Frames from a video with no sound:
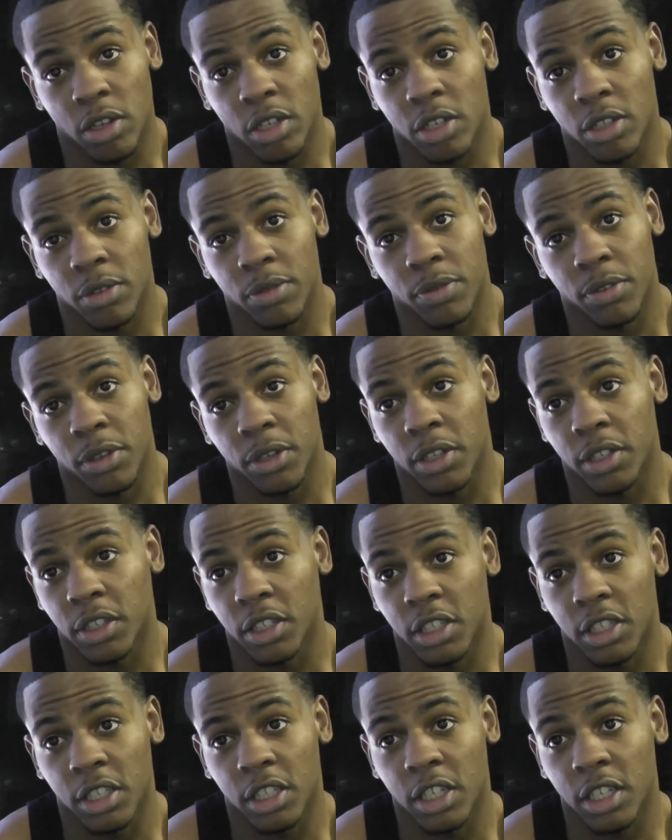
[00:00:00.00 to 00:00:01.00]
a little
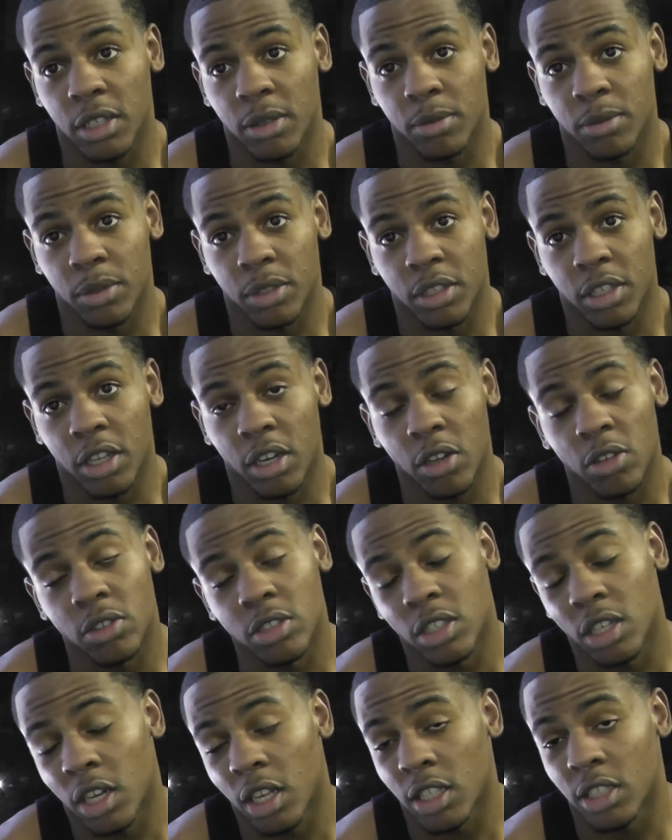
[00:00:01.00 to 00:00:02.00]
further than that, but
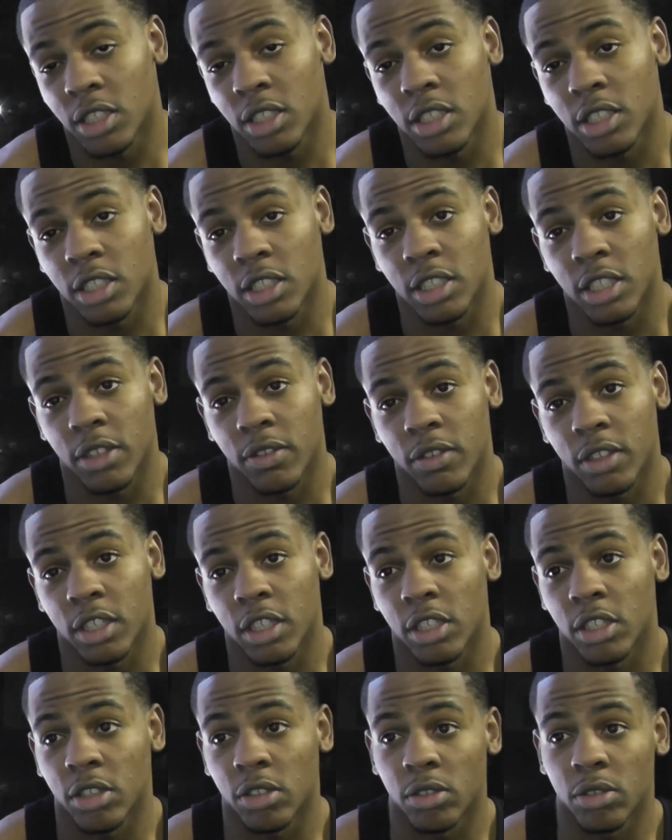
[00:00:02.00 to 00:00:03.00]
close to like
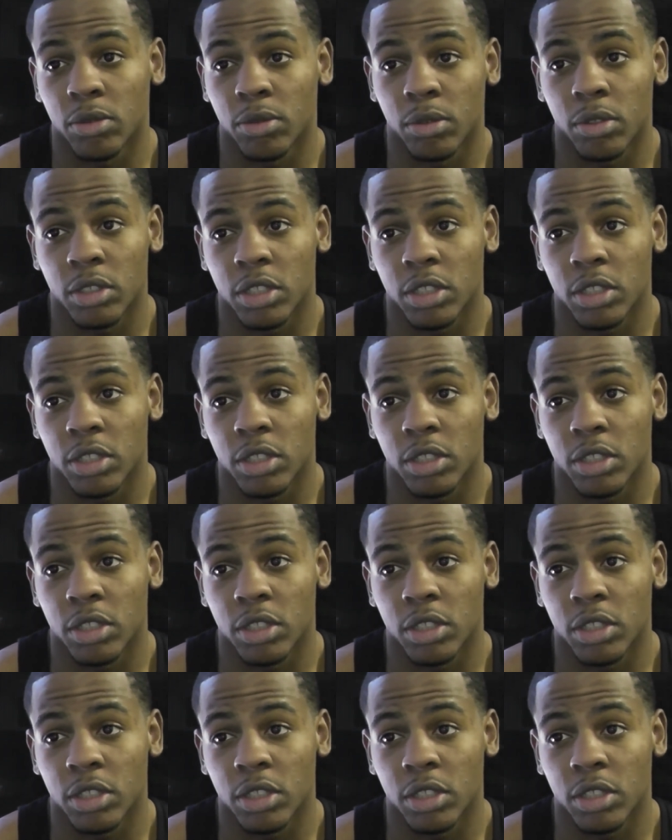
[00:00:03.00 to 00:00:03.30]
6-7-0.